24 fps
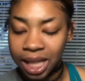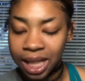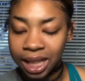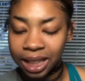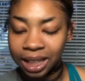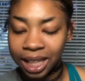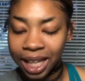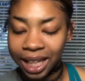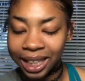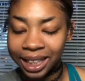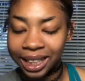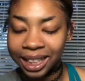
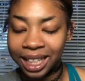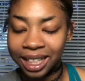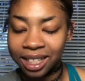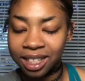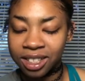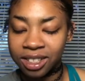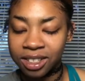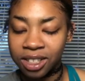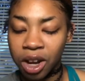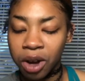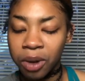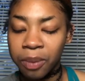Let it get
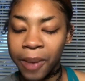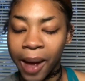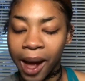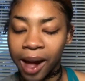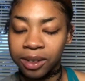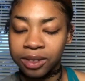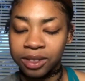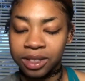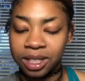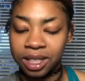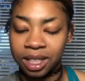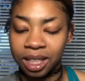so
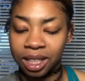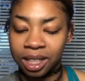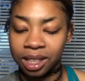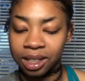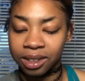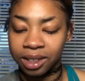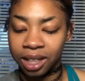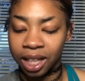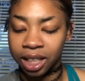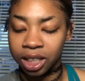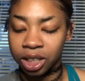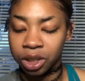bouncy
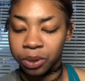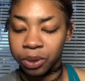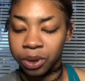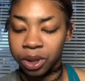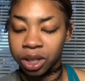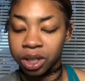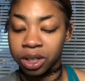that you are